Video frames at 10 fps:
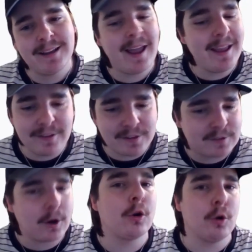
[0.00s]
he is
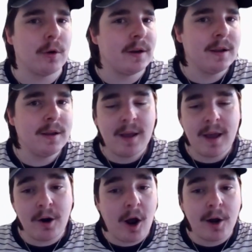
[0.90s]
so good,
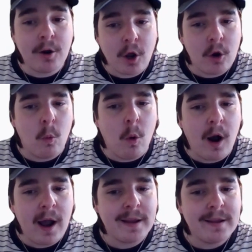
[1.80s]
and I, I, don't know
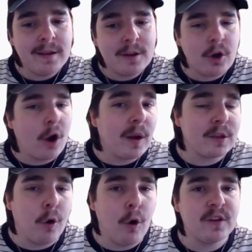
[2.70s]
why no
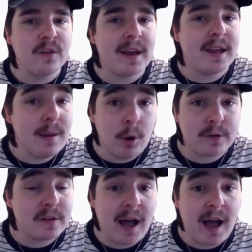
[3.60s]
one talks about him or
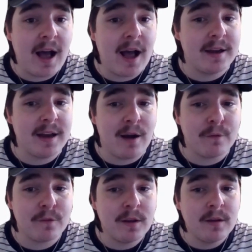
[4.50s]
Saha
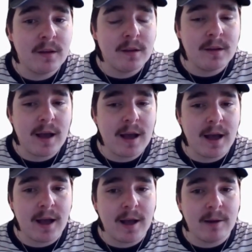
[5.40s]
enough.
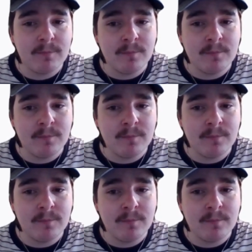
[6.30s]
Um,